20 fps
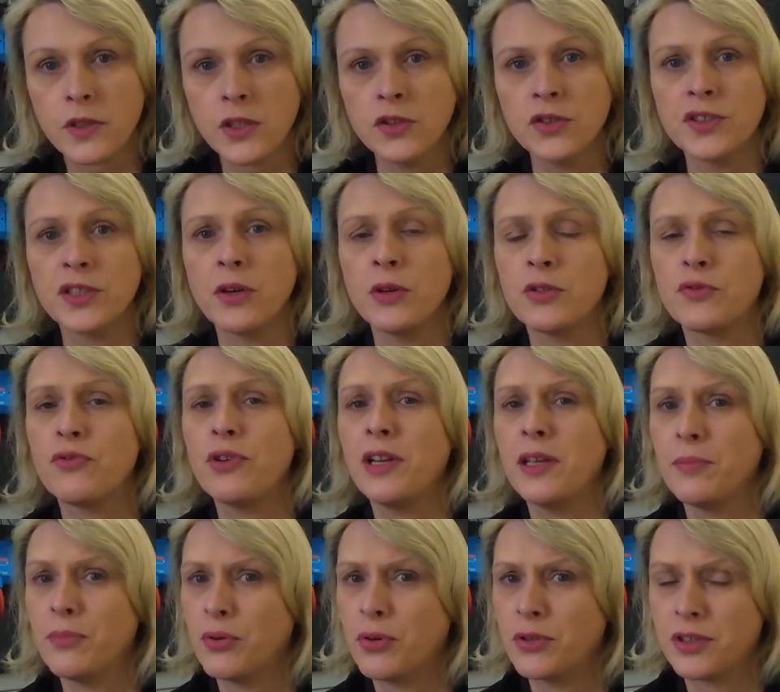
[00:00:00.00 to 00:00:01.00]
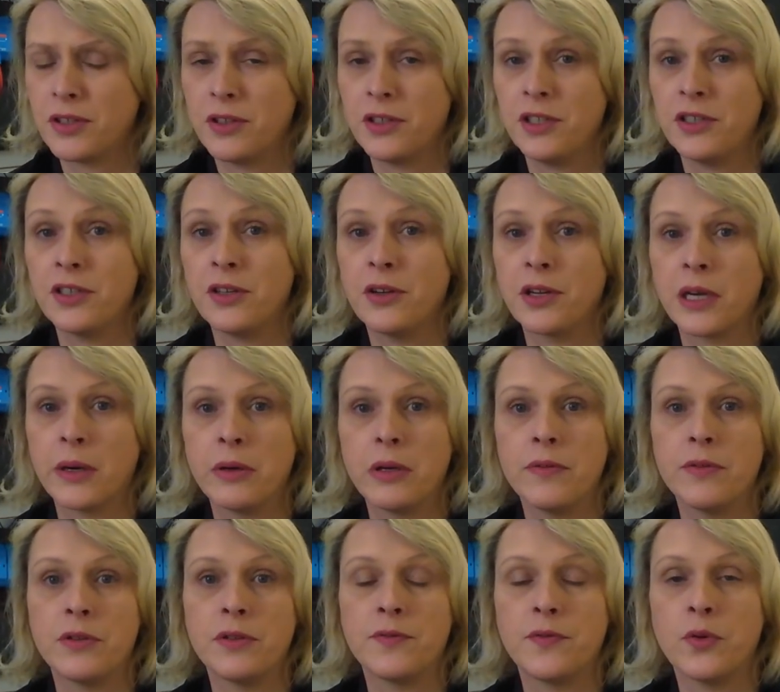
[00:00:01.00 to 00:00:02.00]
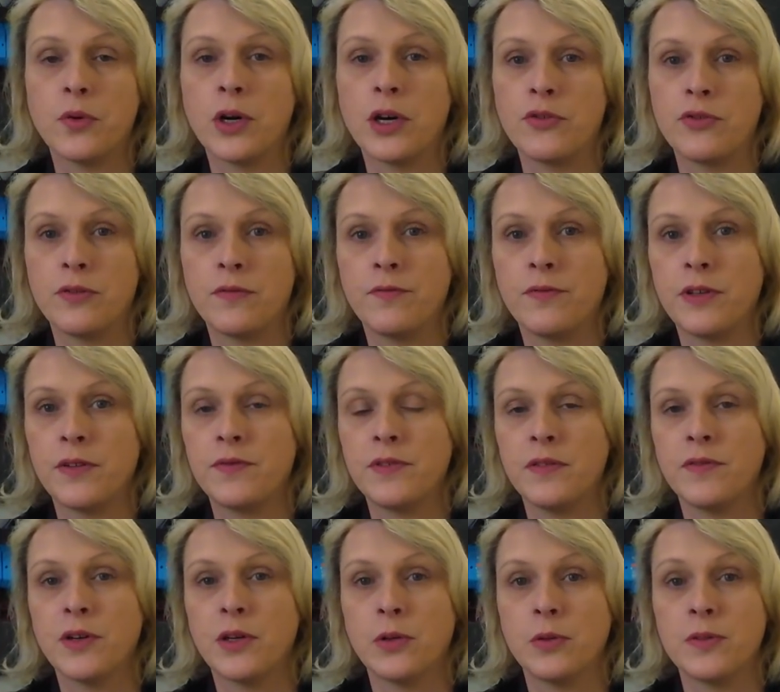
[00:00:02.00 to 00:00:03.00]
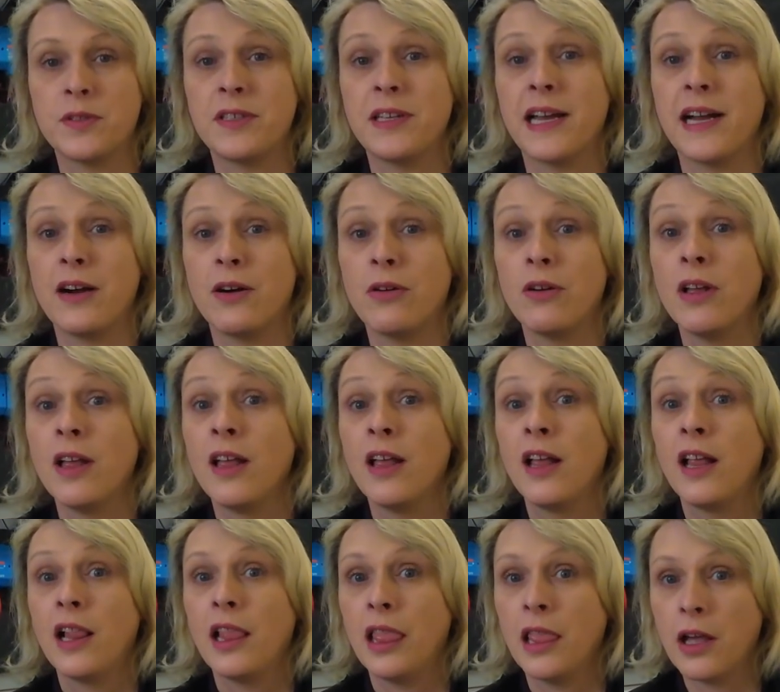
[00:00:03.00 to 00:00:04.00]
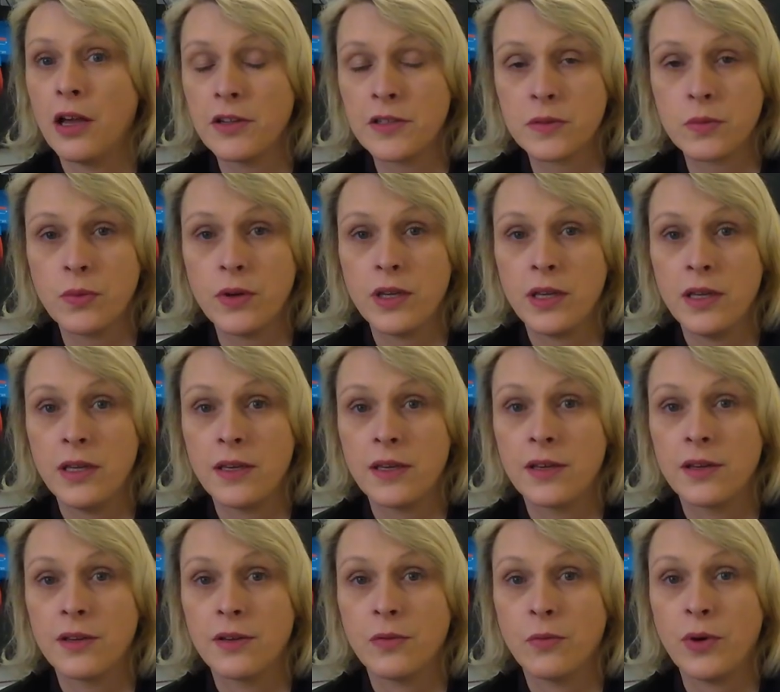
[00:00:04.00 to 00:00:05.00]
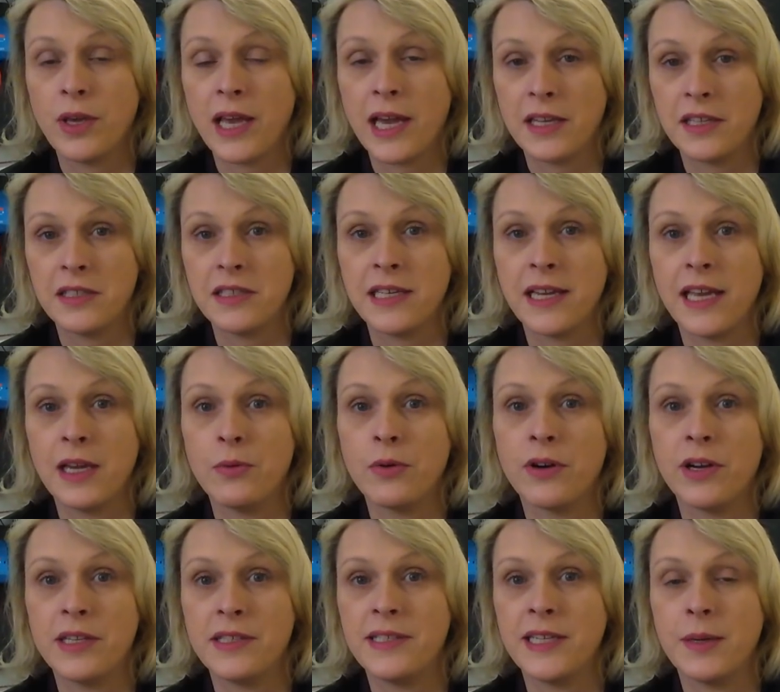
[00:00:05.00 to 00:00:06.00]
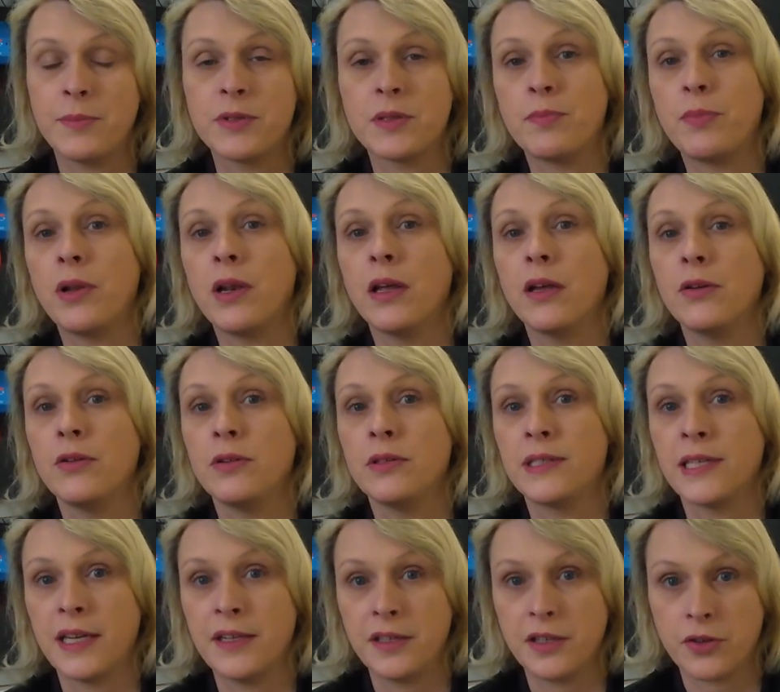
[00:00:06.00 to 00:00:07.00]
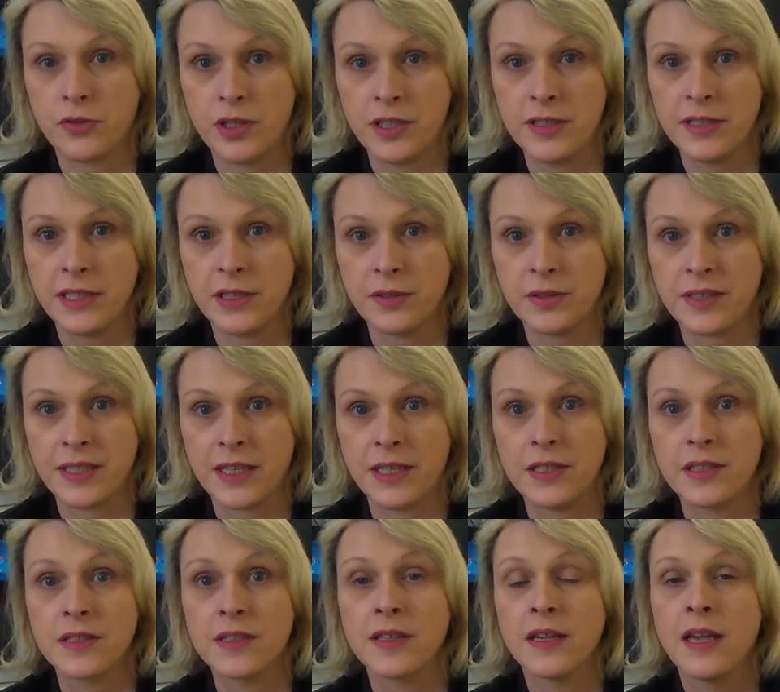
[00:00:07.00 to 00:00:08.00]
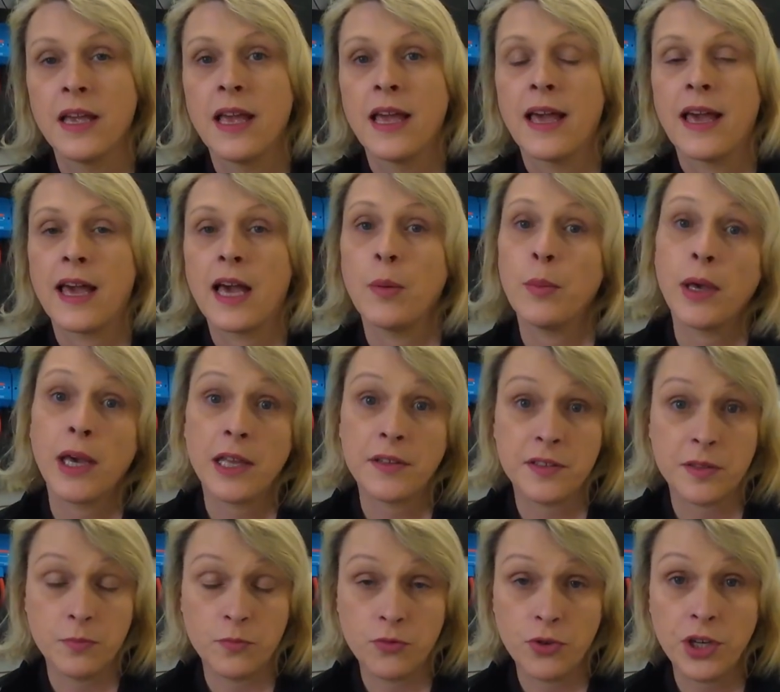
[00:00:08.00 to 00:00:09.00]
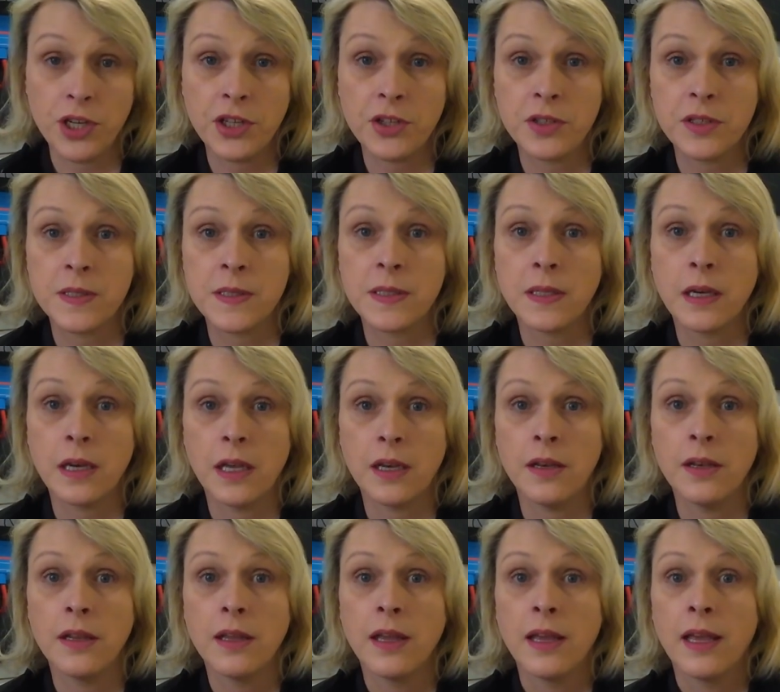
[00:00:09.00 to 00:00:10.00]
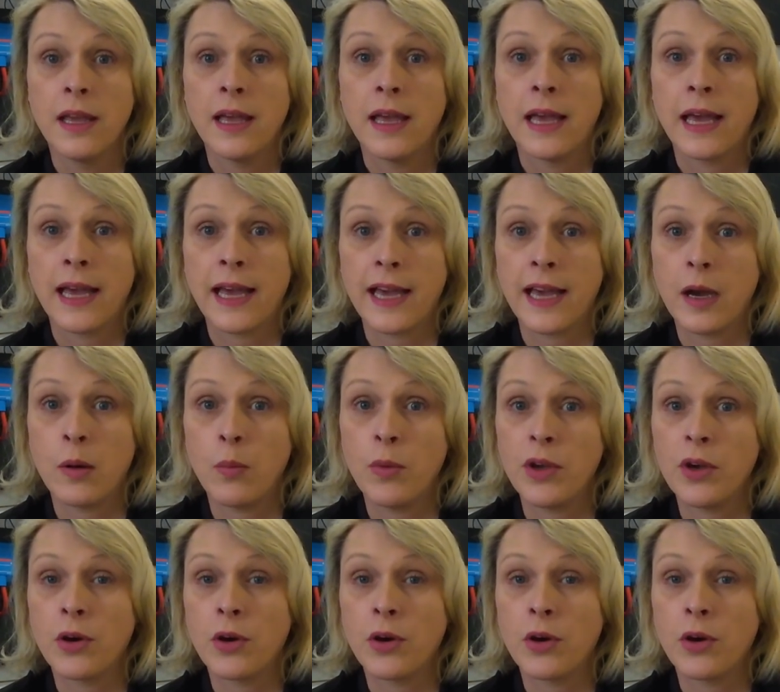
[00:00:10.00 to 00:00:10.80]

So it's really important that you don't go over the 450 volts. Now, last week we had a day where it dipped below 10 degrees Celsius, and we had some really good sun and we